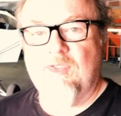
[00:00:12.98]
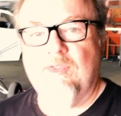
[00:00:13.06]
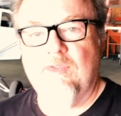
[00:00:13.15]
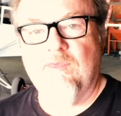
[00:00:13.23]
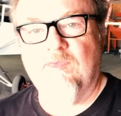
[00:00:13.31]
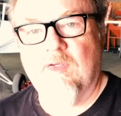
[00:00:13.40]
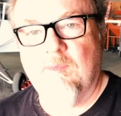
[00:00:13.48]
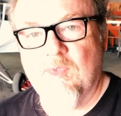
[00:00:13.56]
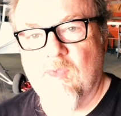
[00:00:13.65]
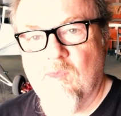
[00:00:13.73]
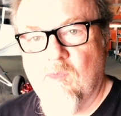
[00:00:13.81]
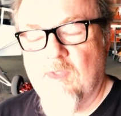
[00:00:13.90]
to you from
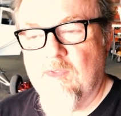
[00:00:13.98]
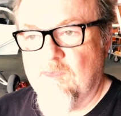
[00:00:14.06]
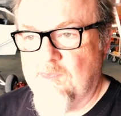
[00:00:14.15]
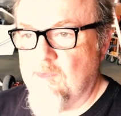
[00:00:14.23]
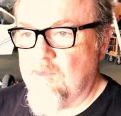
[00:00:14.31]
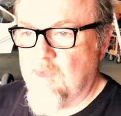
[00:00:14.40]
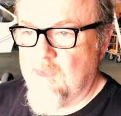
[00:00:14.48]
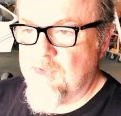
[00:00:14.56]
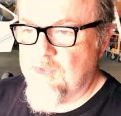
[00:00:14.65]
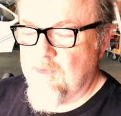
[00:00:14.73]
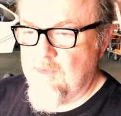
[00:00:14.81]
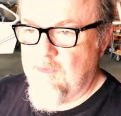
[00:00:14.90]
the wonderful,
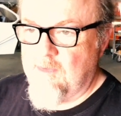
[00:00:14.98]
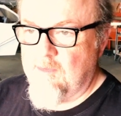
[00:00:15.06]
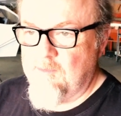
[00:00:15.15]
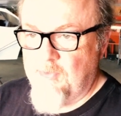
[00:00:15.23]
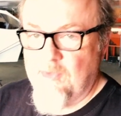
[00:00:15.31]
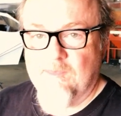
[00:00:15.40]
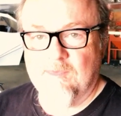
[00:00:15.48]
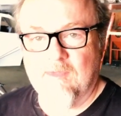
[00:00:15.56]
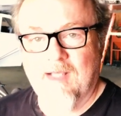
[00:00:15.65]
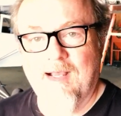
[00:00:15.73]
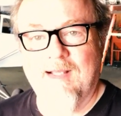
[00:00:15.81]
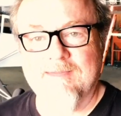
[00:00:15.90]

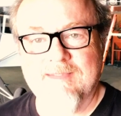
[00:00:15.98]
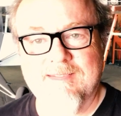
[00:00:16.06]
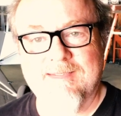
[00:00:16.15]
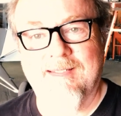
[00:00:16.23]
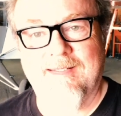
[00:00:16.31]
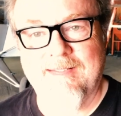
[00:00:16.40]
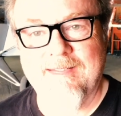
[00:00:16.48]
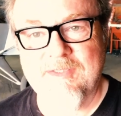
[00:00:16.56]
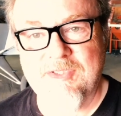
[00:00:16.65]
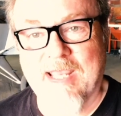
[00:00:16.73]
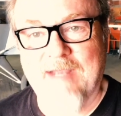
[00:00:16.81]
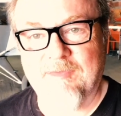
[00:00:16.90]
beautiful, hot, sunny
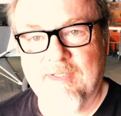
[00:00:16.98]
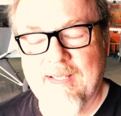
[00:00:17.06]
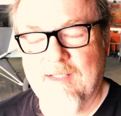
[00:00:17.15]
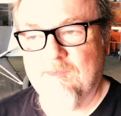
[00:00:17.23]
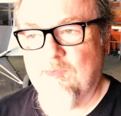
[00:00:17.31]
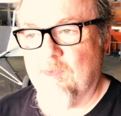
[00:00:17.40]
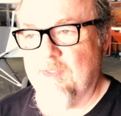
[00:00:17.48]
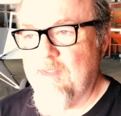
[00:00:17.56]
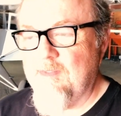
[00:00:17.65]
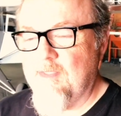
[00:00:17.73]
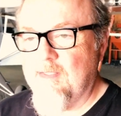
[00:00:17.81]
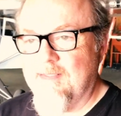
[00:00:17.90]
Shafter, California
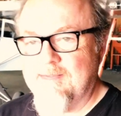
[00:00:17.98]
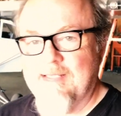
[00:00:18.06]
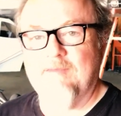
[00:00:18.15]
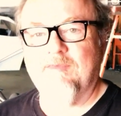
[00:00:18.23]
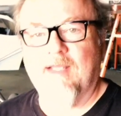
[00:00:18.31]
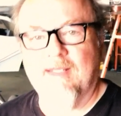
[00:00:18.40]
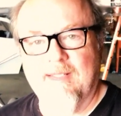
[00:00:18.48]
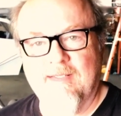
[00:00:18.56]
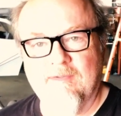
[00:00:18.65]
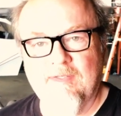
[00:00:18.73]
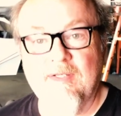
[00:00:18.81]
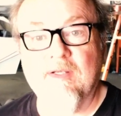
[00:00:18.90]
in the Take Flight
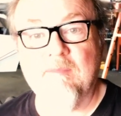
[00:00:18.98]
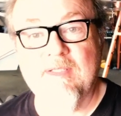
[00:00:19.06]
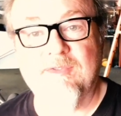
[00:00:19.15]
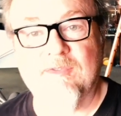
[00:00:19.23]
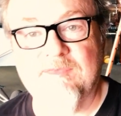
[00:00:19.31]
hangar here at Minter